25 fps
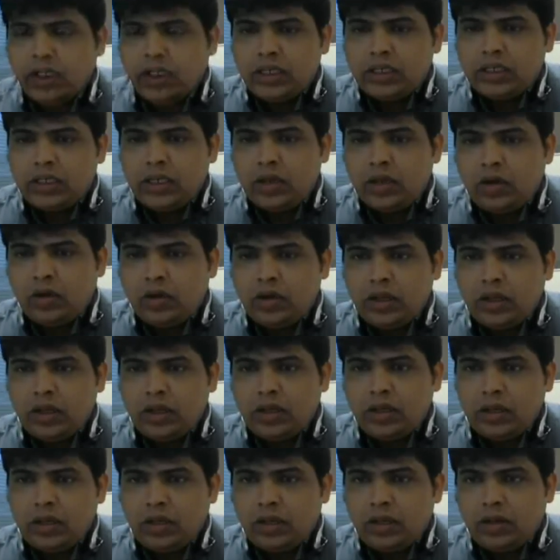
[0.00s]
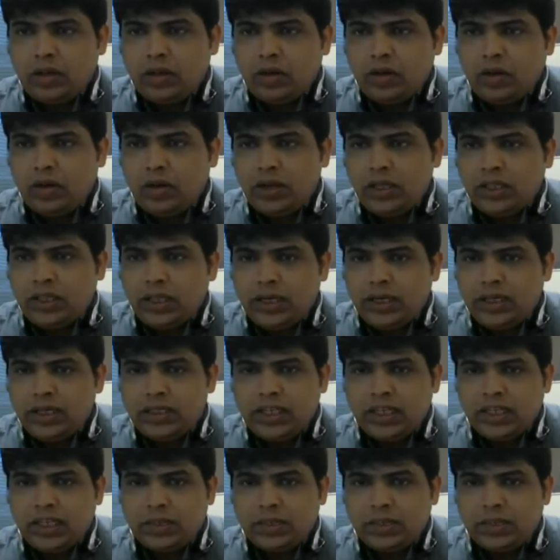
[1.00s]
So just now, only
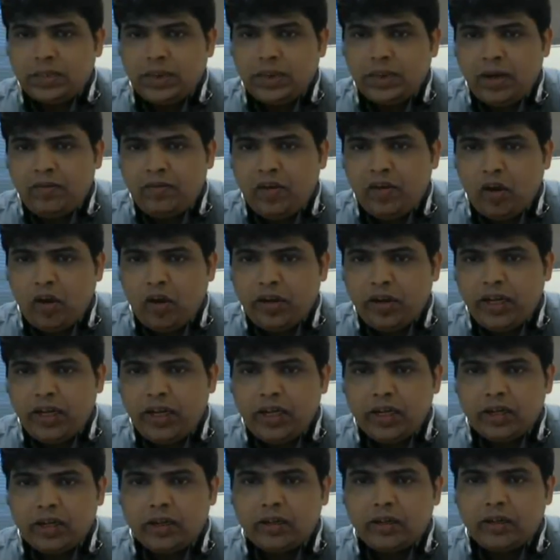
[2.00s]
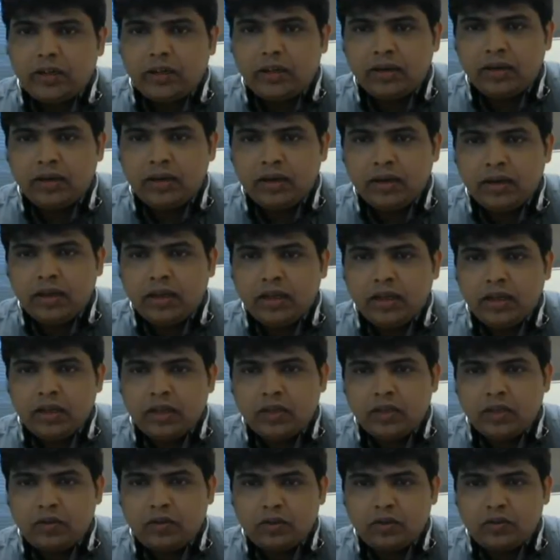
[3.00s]
36 people have logged in.
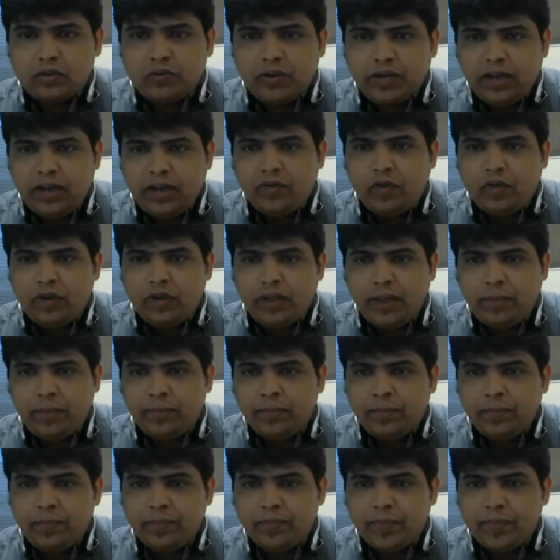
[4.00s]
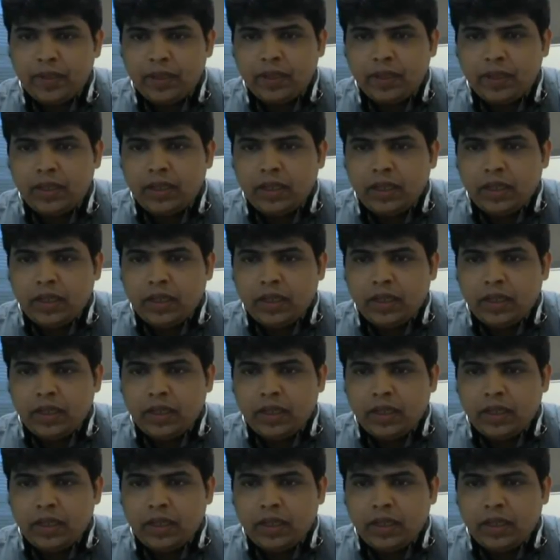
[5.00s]
I was waiting for them.